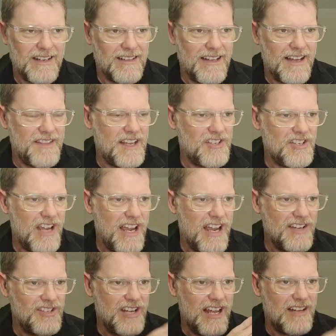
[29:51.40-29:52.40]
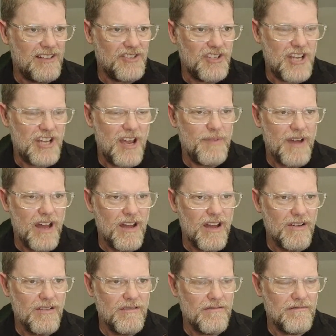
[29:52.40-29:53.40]
Like they changed El
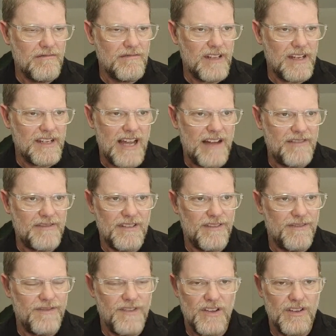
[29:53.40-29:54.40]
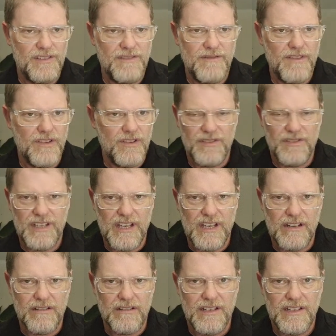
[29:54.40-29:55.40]
Chapo like after the first few
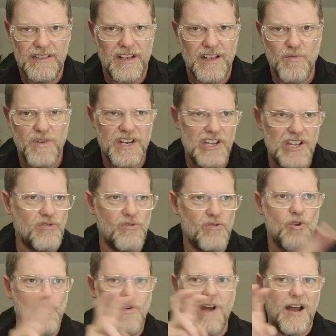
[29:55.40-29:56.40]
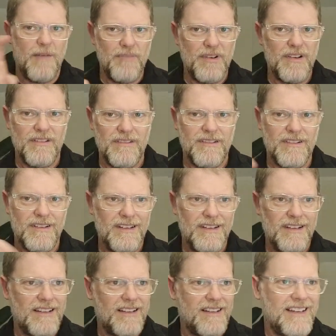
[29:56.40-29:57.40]
series, like when he grew up,
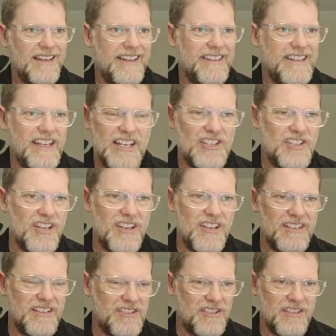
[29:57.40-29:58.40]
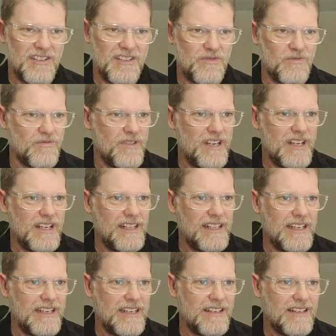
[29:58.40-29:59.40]
and then he turned into this
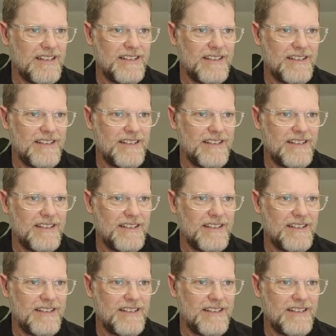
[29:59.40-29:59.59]
really